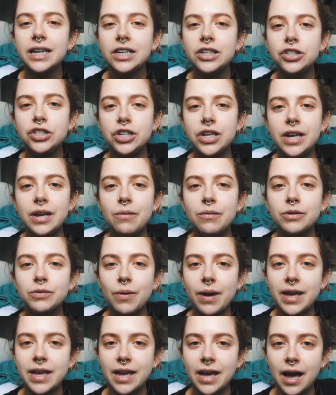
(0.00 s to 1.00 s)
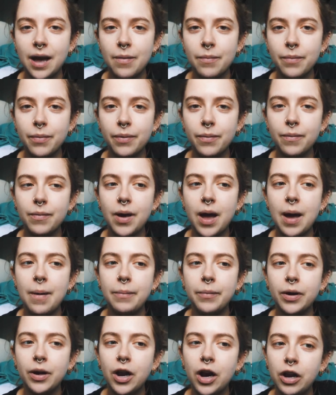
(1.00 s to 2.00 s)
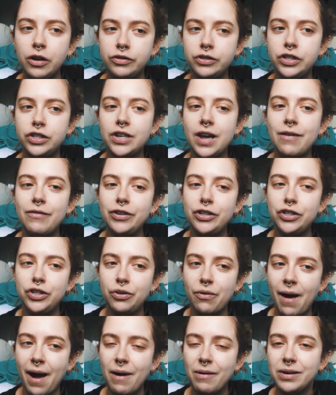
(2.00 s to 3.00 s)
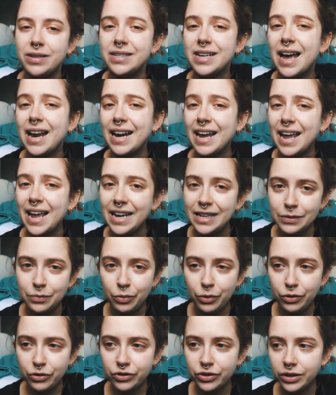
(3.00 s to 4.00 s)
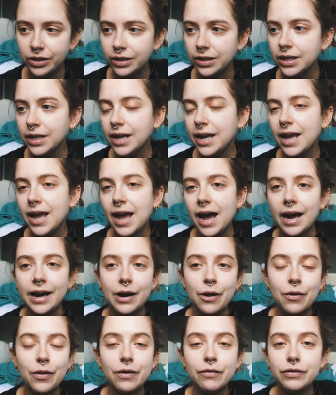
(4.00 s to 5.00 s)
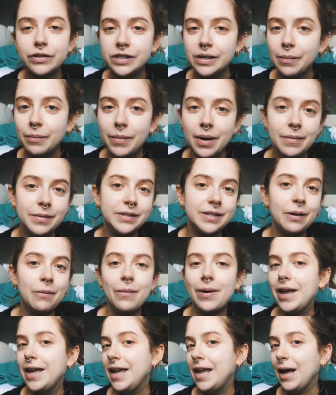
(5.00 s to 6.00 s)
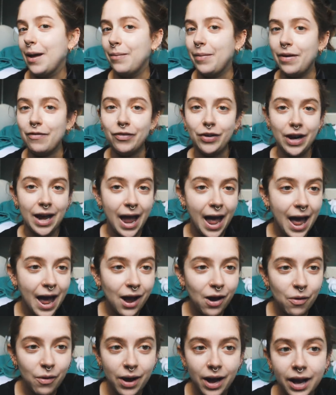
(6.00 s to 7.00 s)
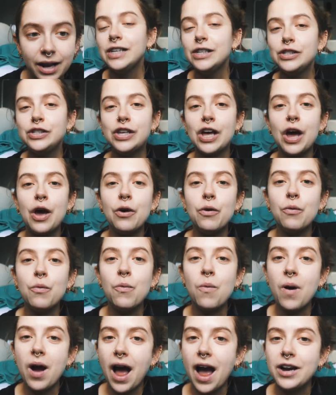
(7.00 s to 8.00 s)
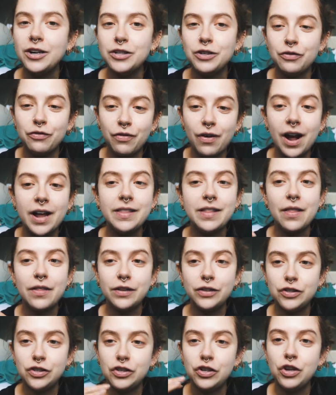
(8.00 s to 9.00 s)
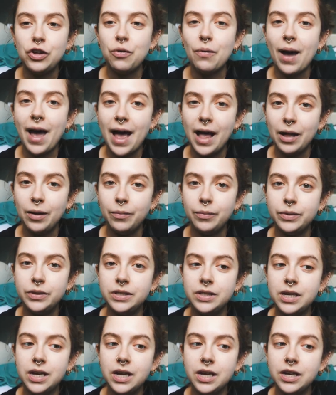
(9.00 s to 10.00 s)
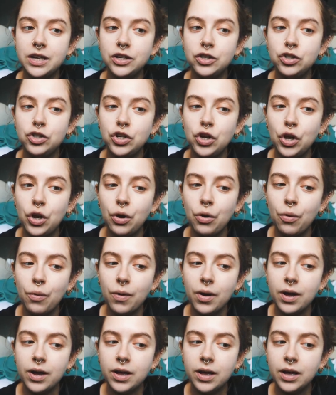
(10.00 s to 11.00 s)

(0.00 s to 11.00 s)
she was waking up um, closer to every two hours, and it is brutal. I know that for some babies they're waking up every hour, so I just find that the snoo helps to